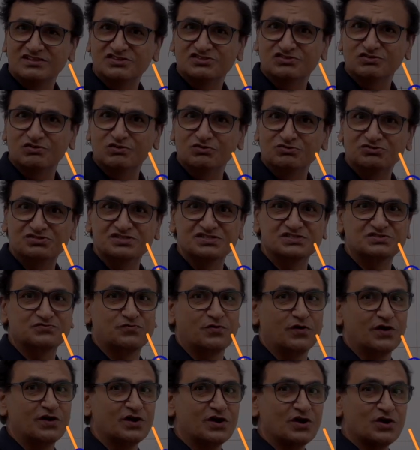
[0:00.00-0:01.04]
the solutions
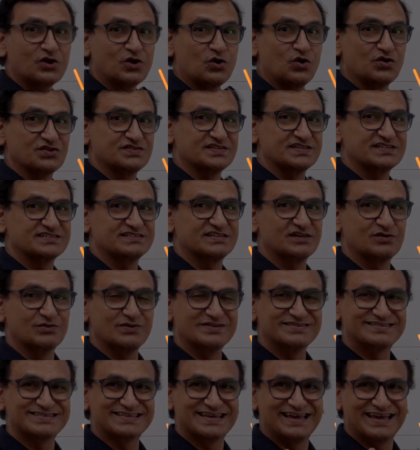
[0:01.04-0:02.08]
for cos x
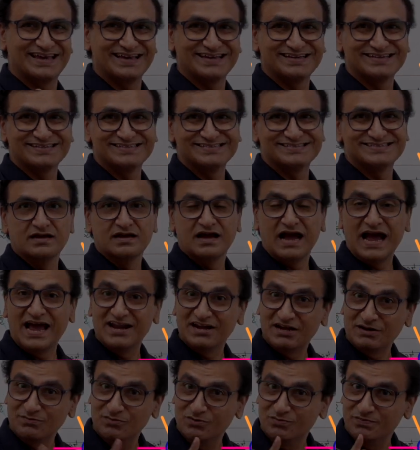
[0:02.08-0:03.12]
equals k.
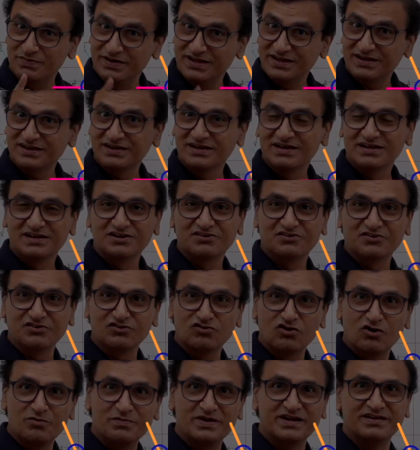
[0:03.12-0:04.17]
And remember,
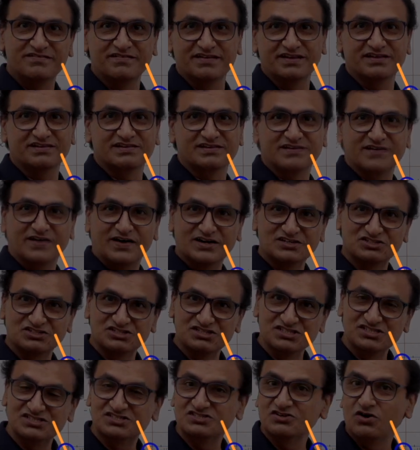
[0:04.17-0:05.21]
trigonometric
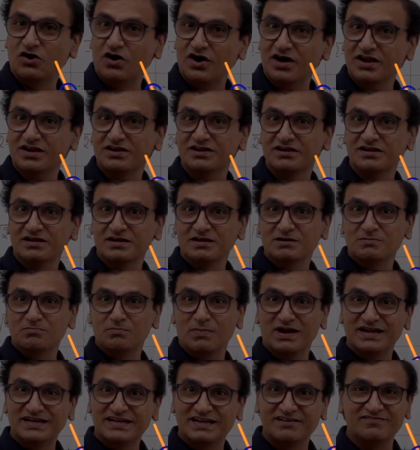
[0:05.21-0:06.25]
functions are
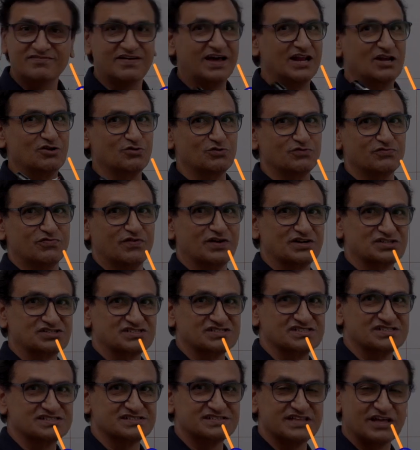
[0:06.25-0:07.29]
multivalued
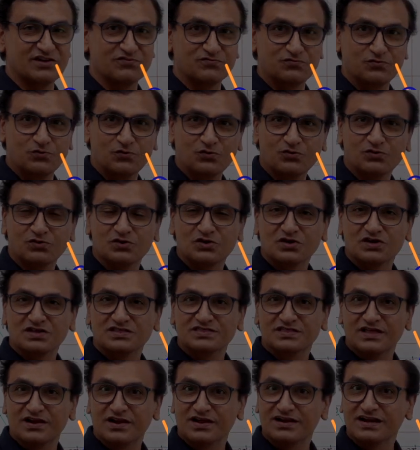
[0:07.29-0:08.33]
functions. Therefore,
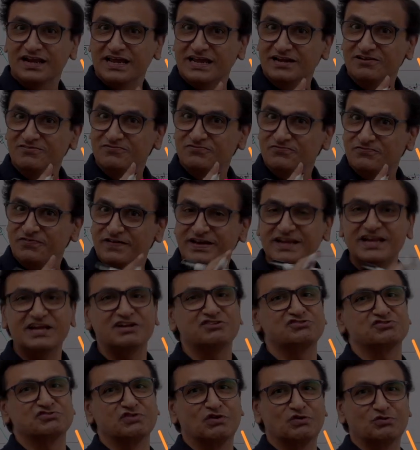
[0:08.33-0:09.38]
there are
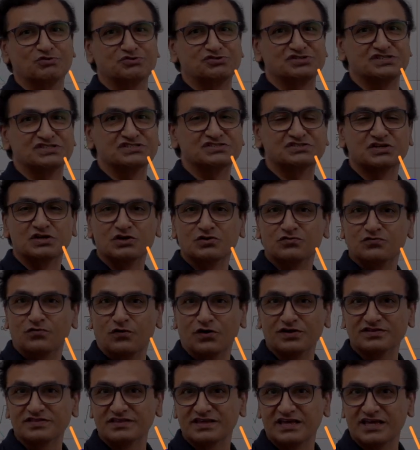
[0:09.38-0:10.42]
infinite solutions
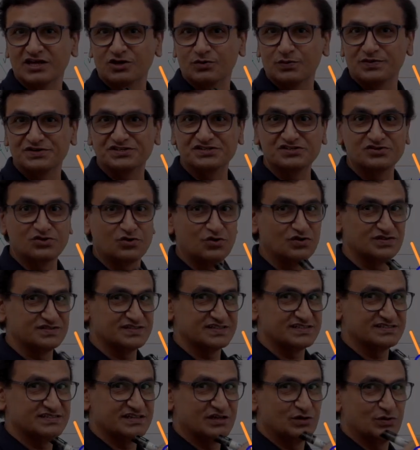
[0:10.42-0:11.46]
for the equation cos
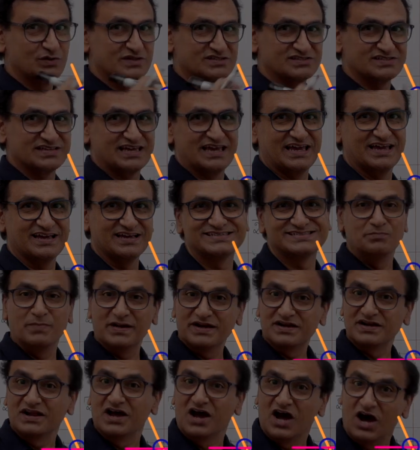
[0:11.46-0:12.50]
x equals k.
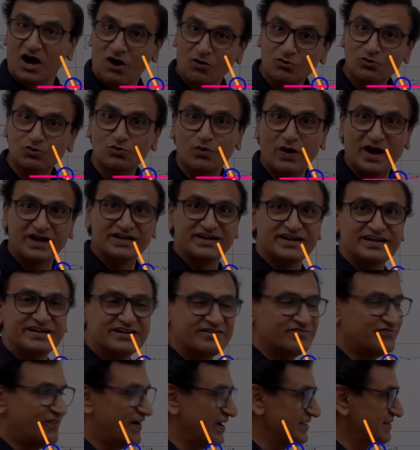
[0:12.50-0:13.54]
But how to
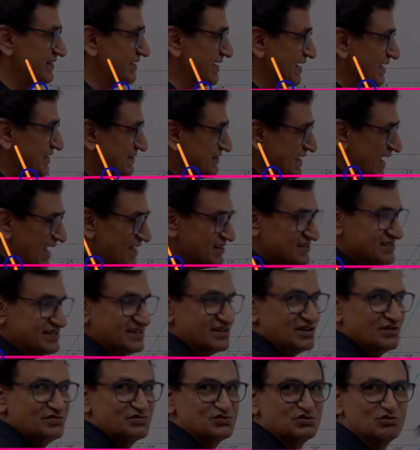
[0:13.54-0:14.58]
identify the entire
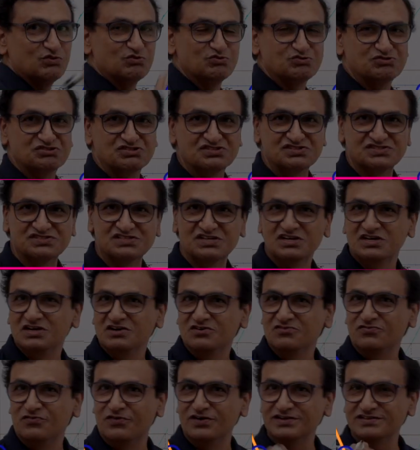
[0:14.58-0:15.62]
set of solutions?
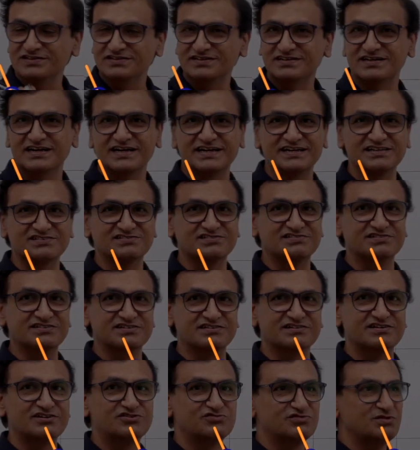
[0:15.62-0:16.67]
For that, let us
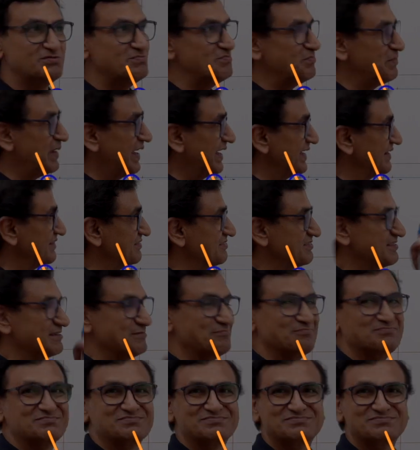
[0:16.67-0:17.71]
return to the main theme.